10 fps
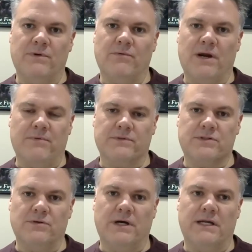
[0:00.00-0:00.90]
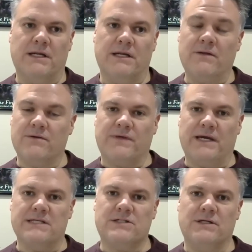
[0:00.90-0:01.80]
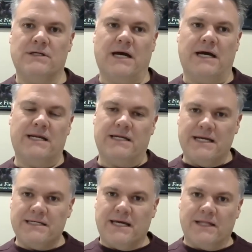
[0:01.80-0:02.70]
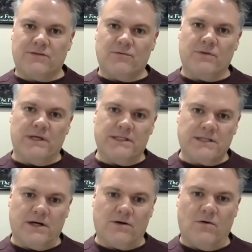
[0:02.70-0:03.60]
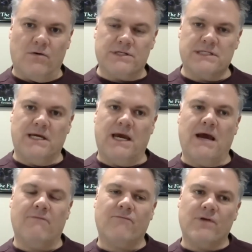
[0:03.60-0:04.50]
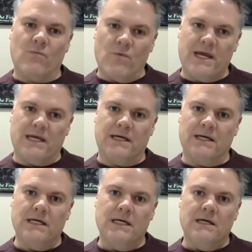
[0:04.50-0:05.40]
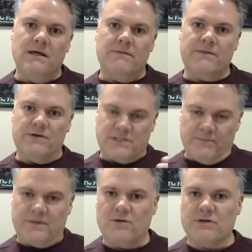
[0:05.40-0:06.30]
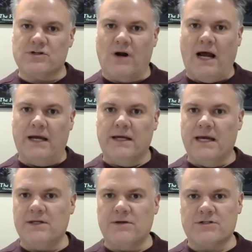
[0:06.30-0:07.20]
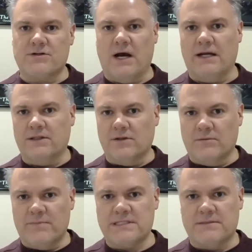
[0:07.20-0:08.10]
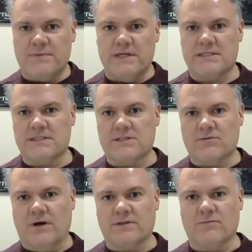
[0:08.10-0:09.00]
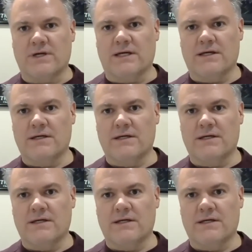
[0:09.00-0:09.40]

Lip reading: were able to, and another thing is, I didn't need to get through the entire course. Every week, there's something you can try, and you could try it in little bits and pieces throughout the week.